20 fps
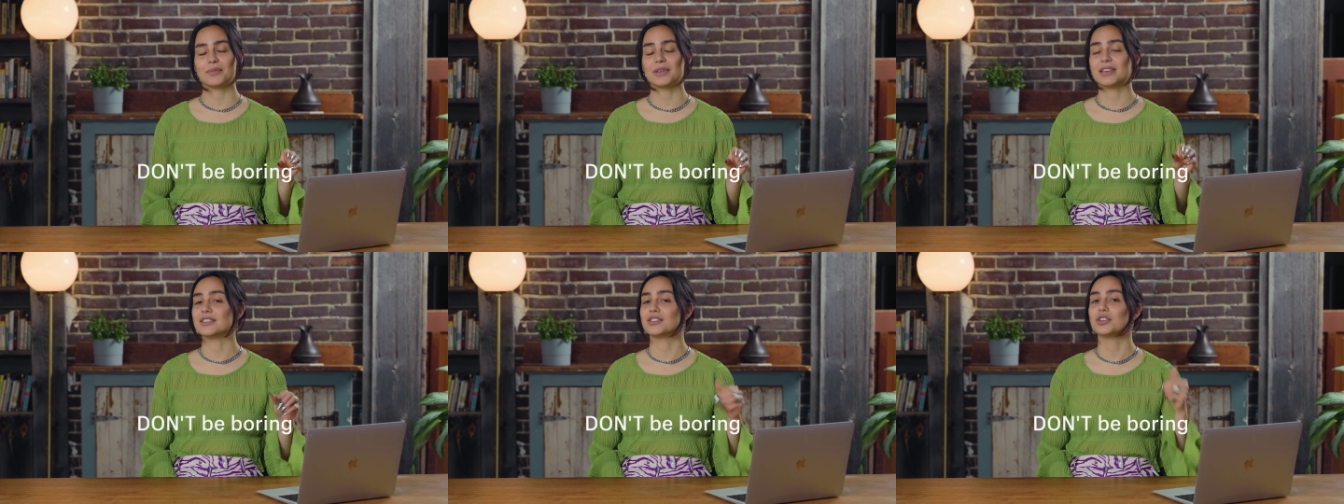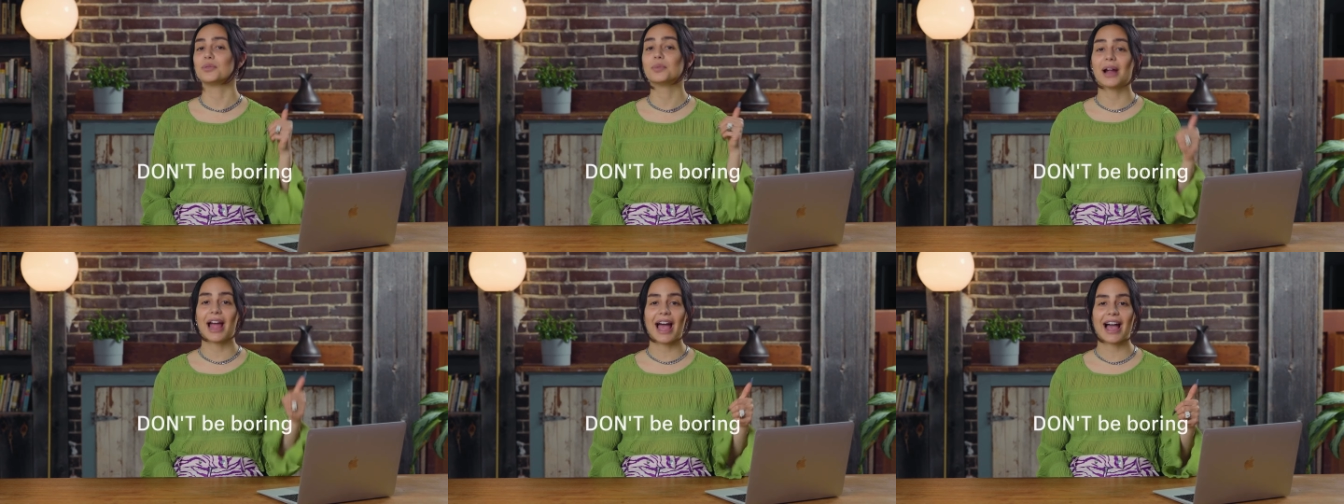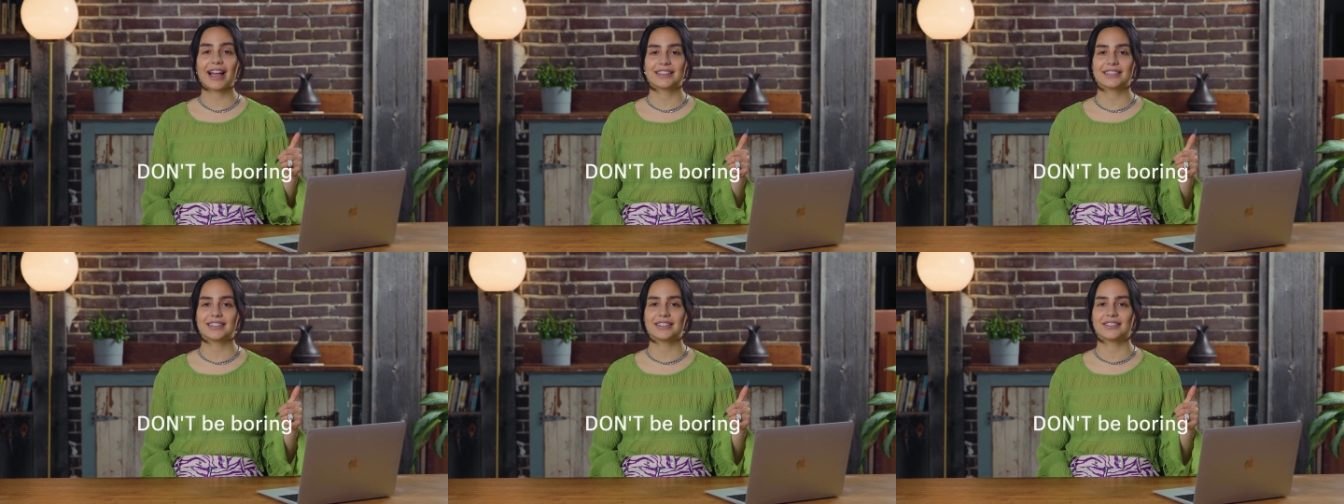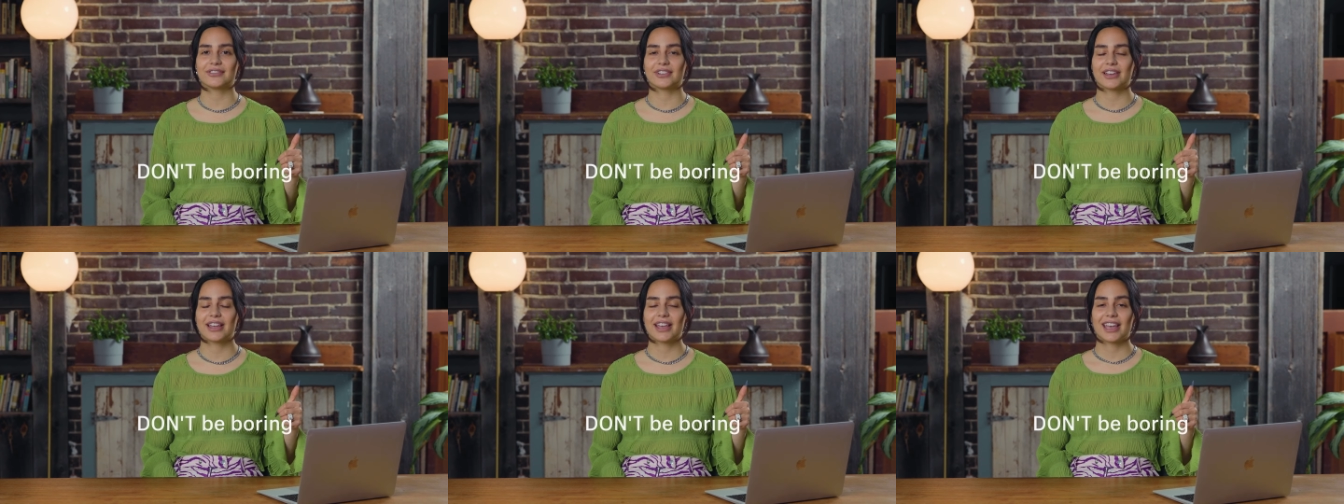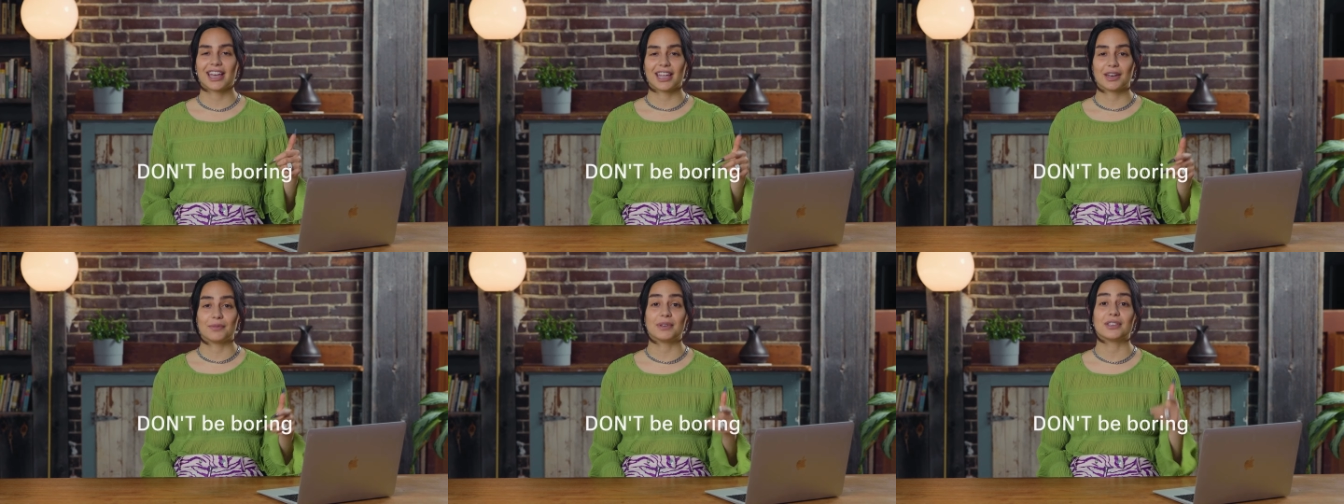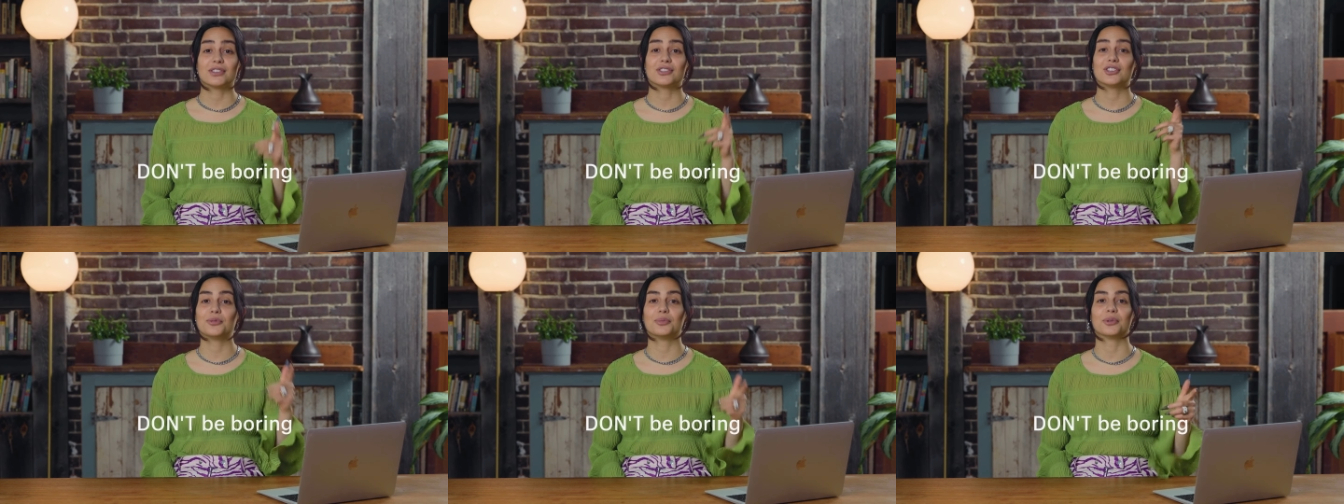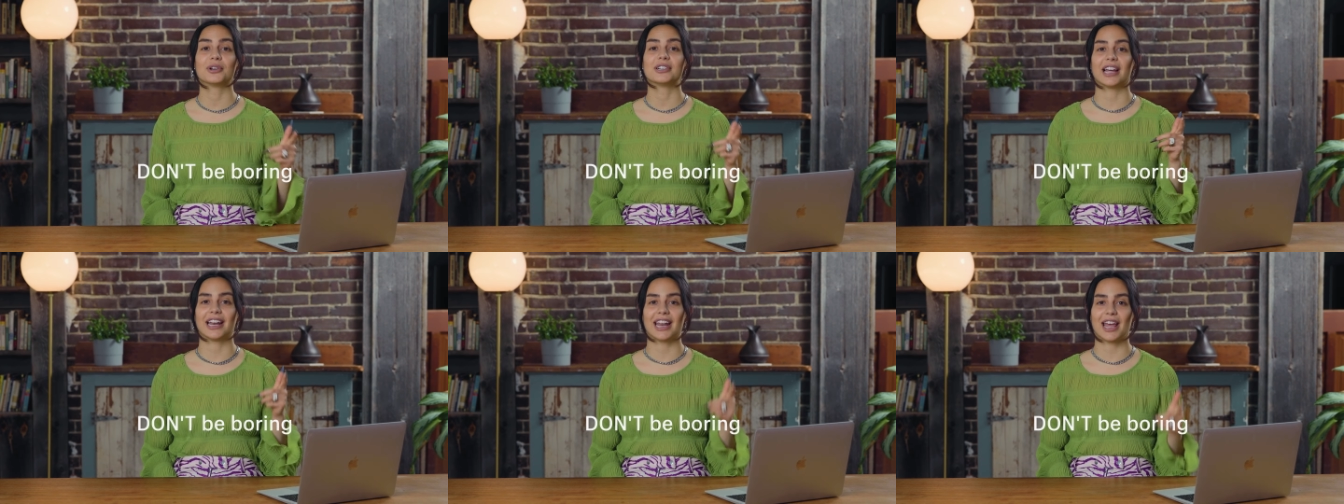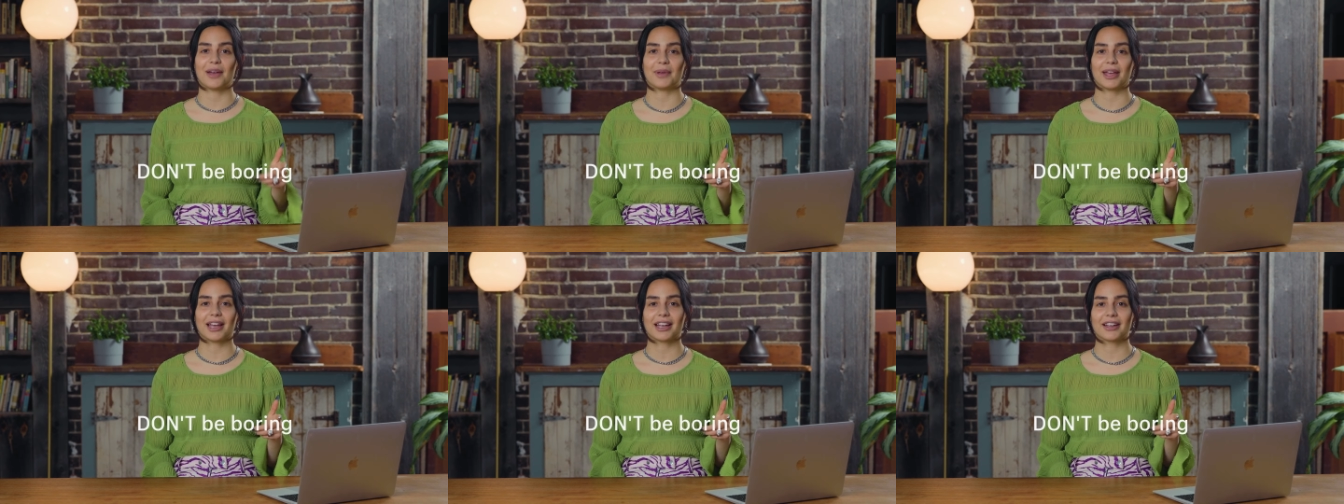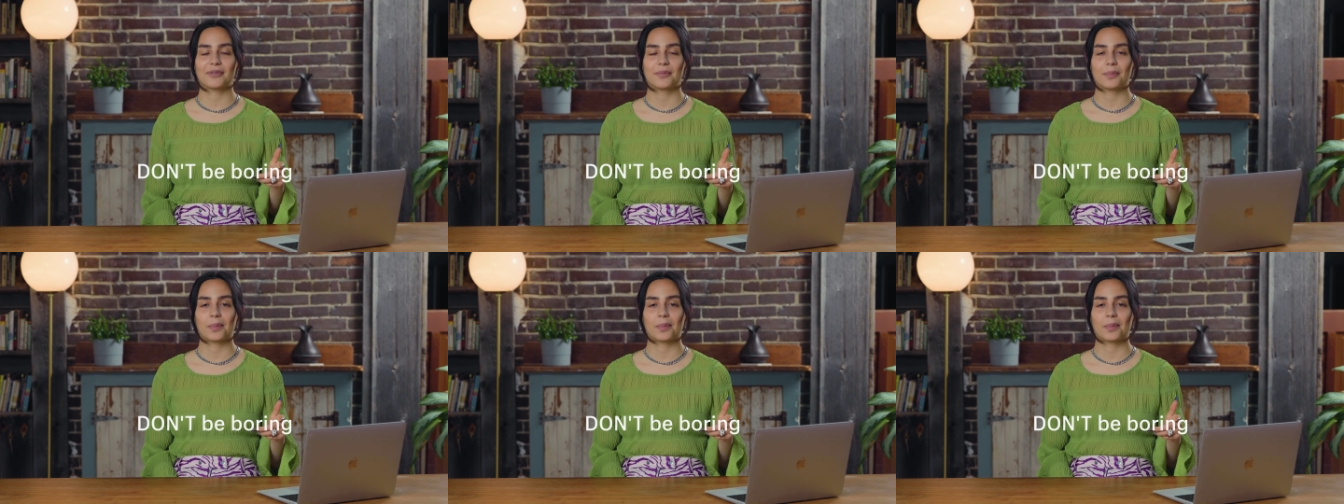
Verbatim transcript: be super active and be super dynamic.